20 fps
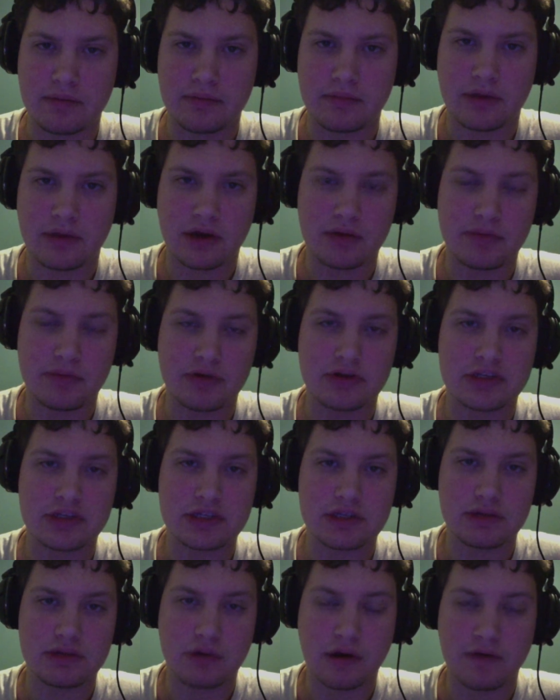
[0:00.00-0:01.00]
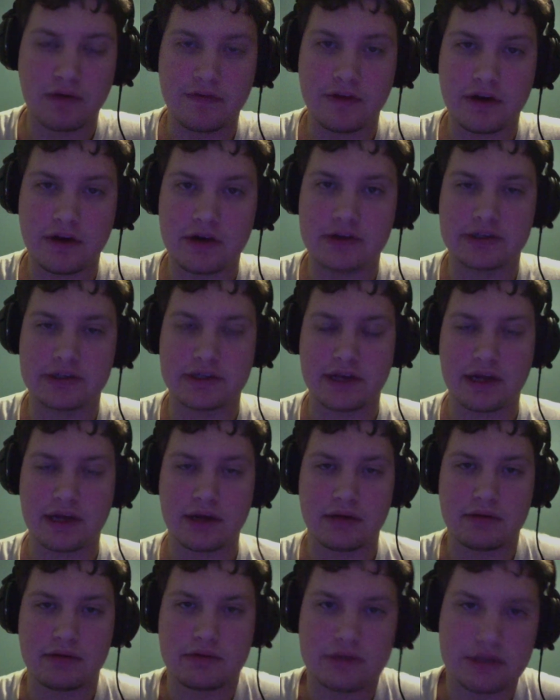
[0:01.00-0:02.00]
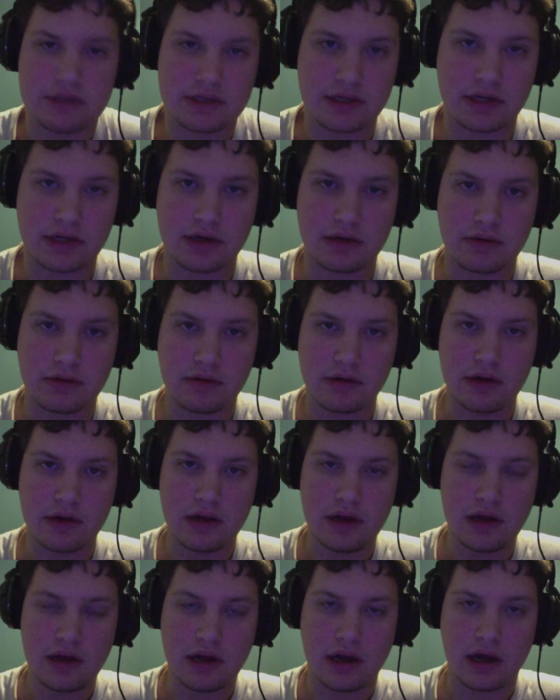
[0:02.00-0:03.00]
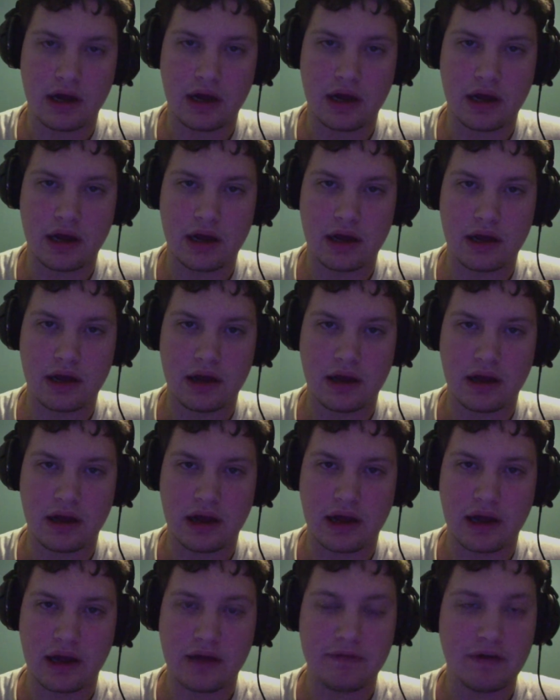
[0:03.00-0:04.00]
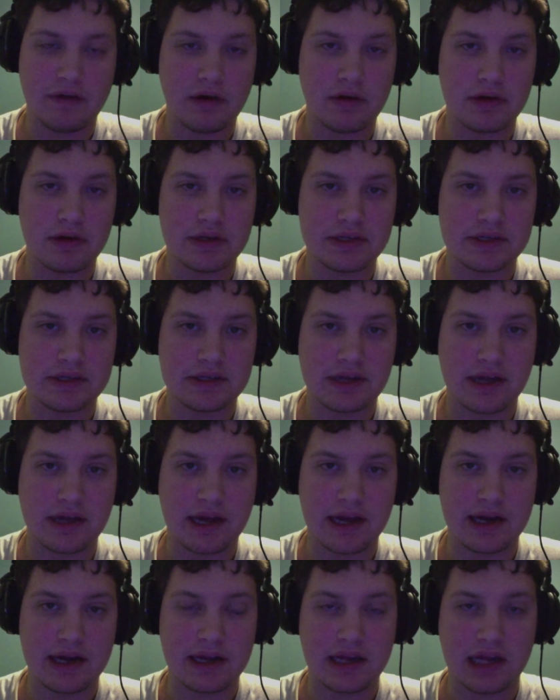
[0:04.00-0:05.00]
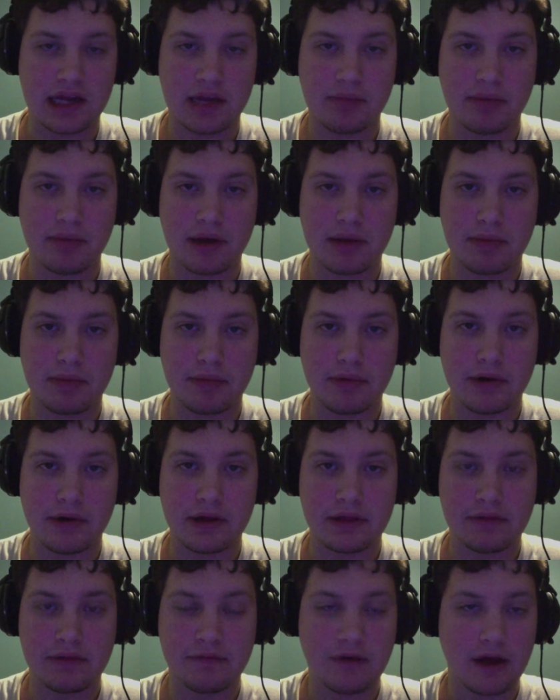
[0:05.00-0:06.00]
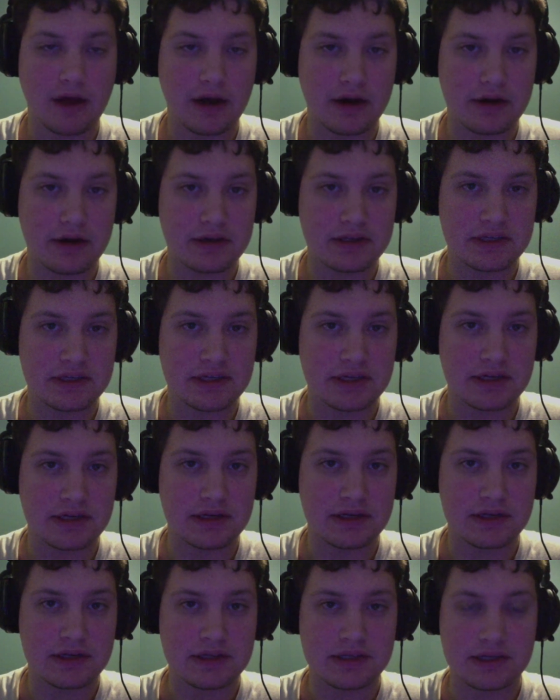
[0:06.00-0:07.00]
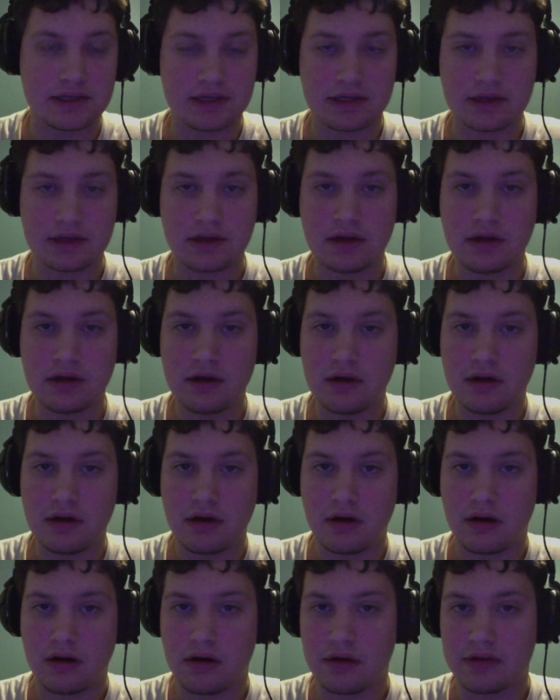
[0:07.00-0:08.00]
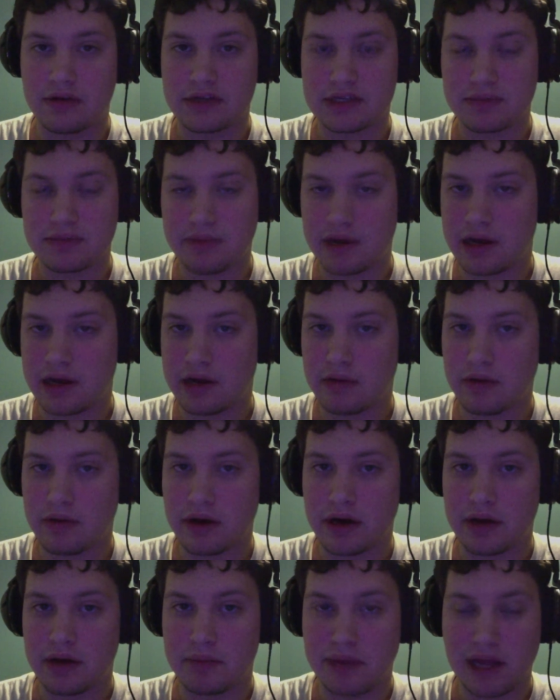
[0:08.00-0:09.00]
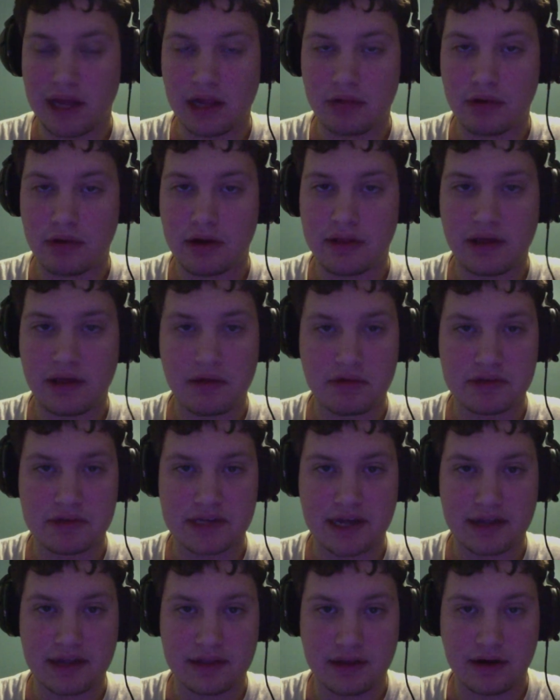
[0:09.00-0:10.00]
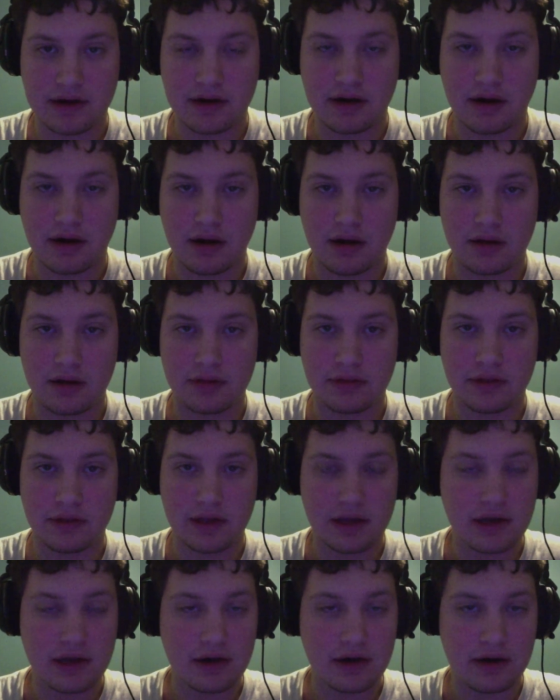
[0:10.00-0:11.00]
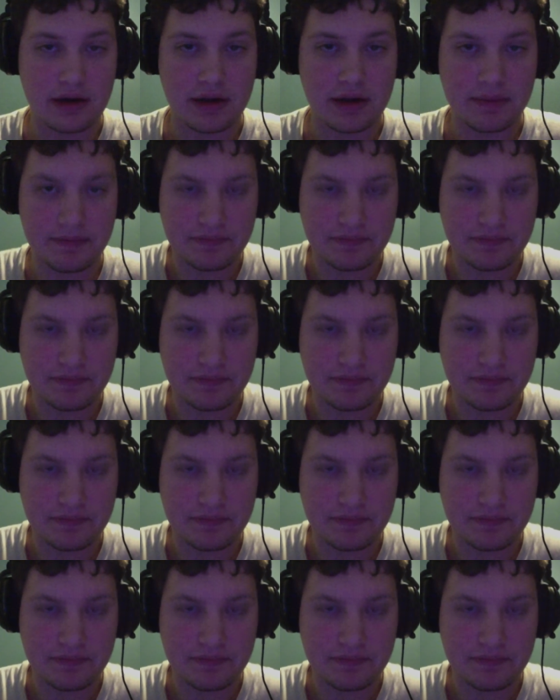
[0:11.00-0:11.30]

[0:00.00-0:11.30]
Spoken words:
almost 12 years now, so I've always had to keep up with viruses and all the spyware and malware that was out there on the internet.